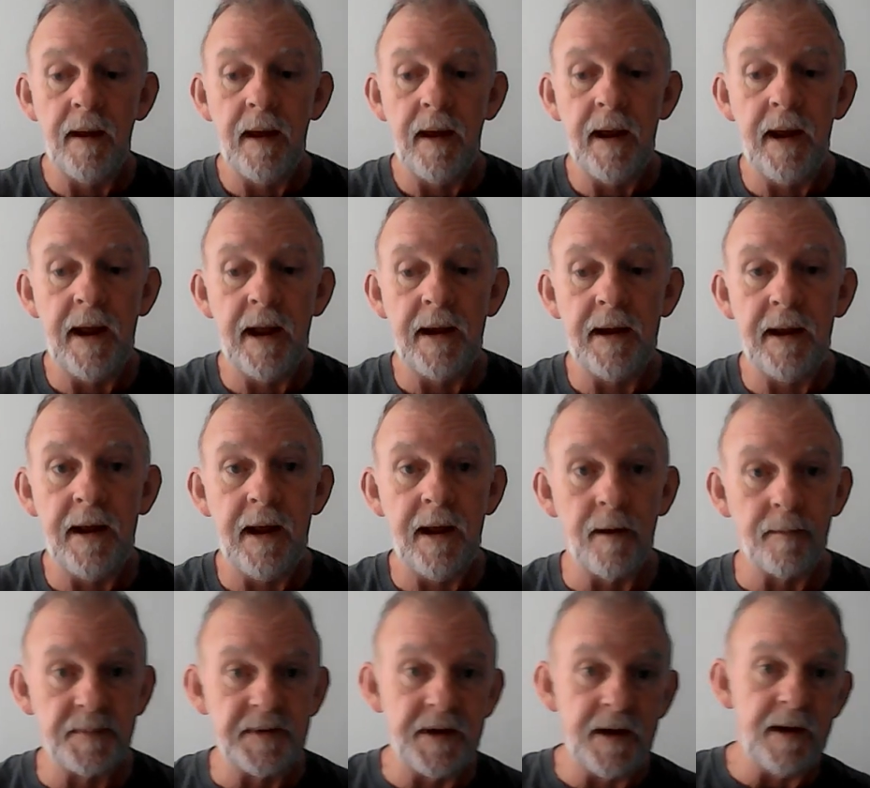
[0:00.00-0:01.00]
And it
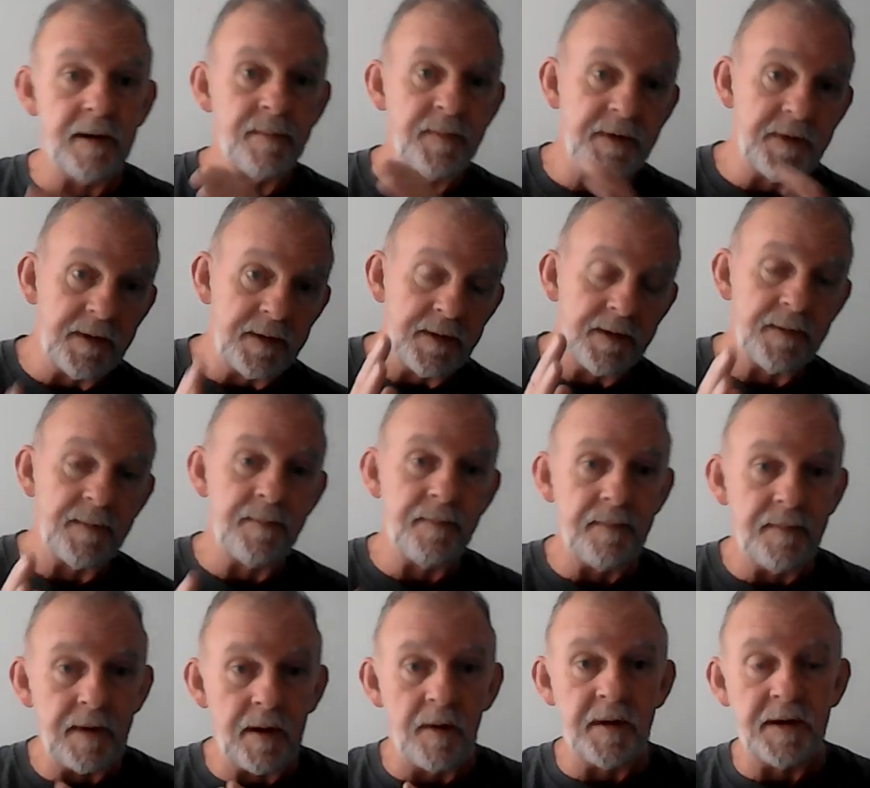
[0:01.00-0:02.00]
helps him to,
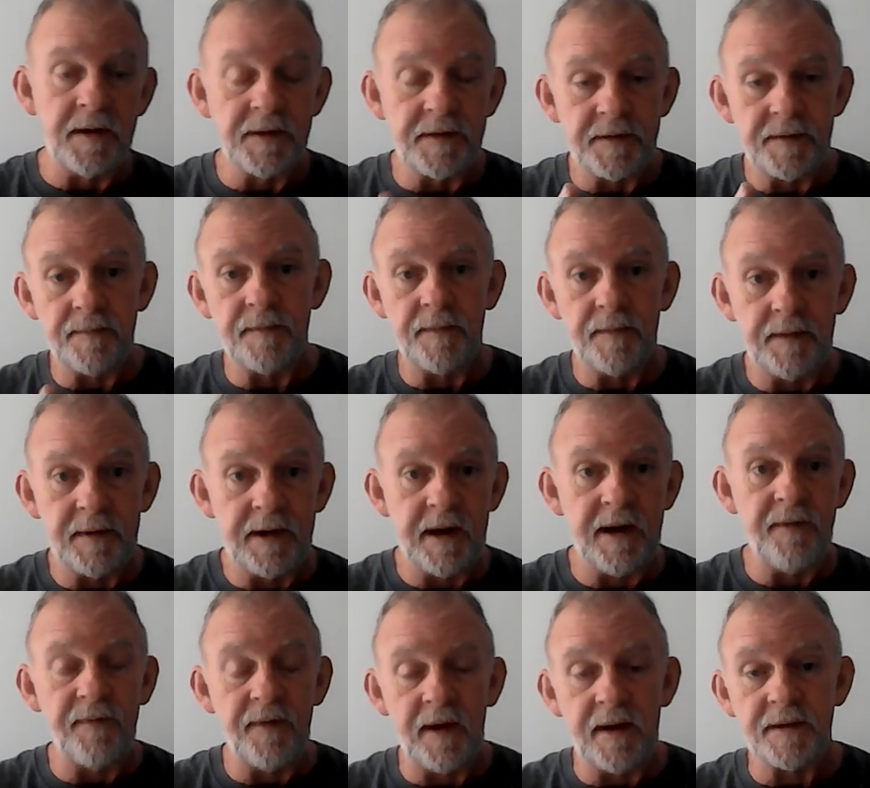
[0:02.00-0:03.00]
on his
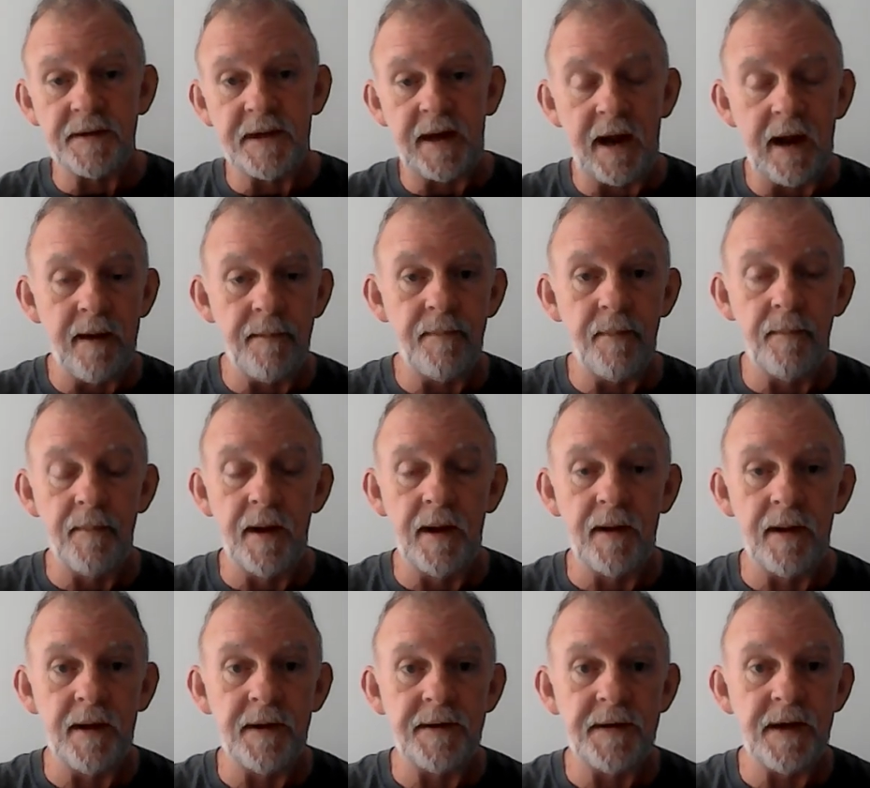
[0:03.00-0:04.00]
defense
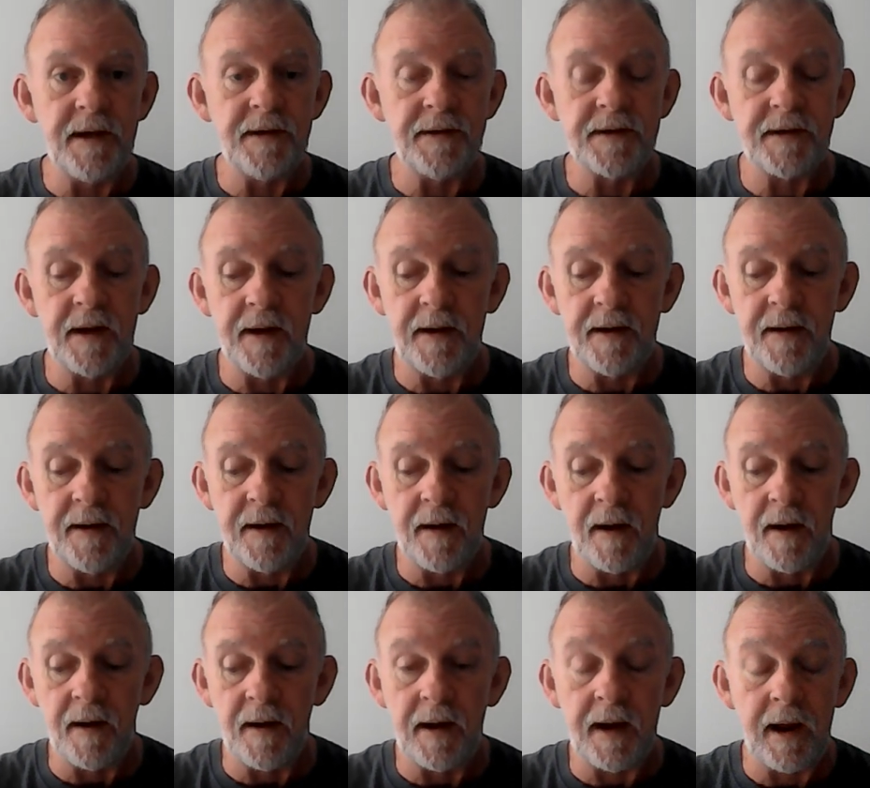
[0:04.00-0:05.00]
capabilities, and
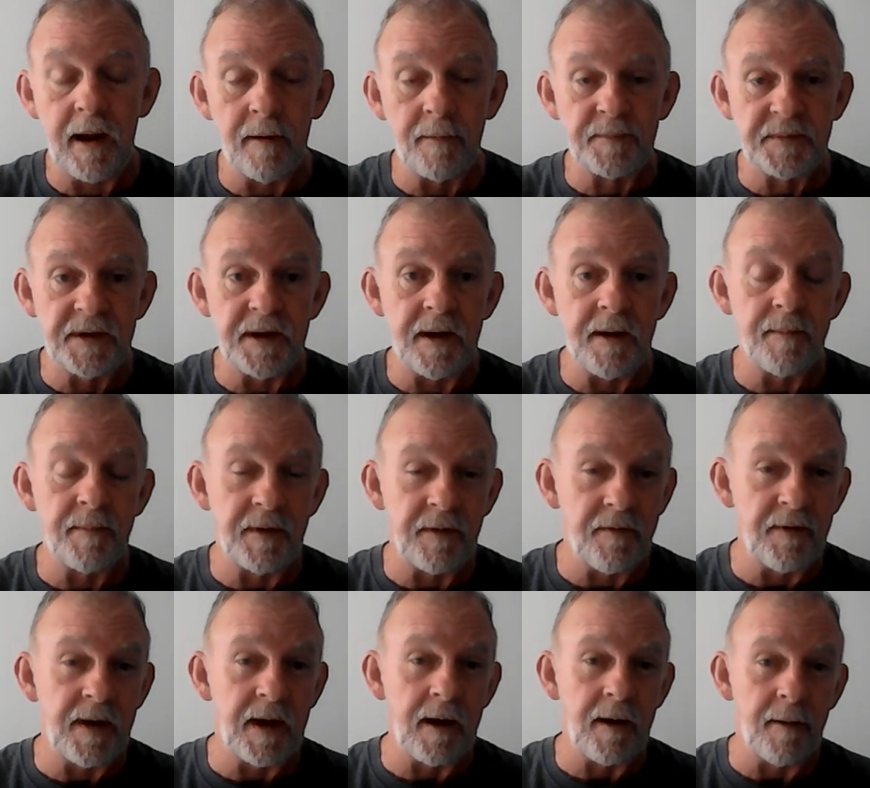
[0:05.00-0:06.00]
helps them
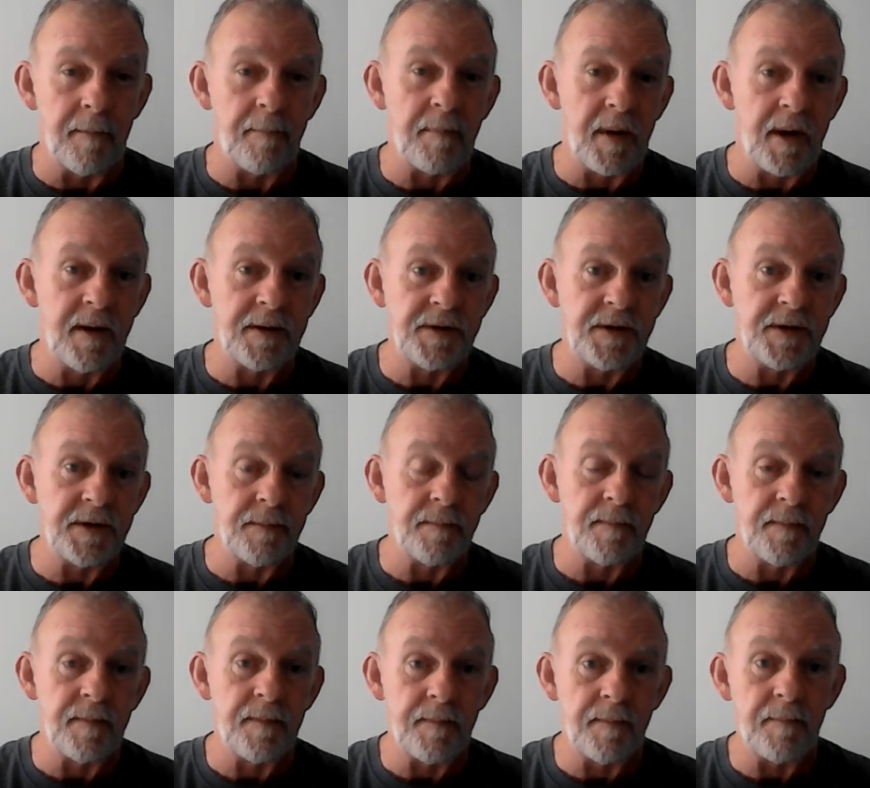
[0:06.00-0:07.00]
develop punching
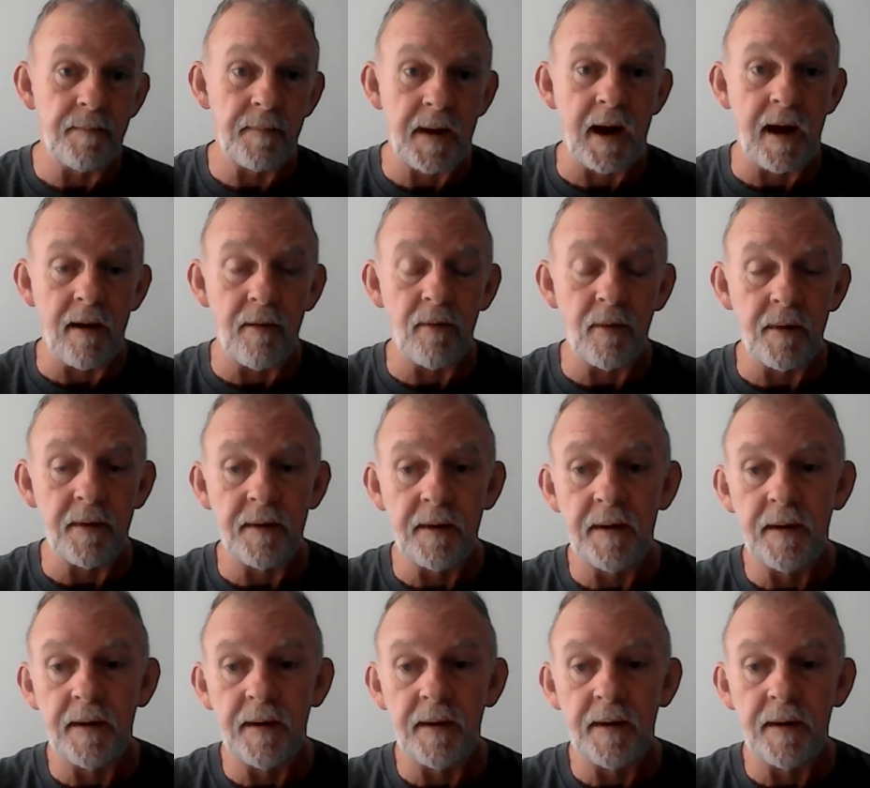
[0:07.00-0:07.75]
power.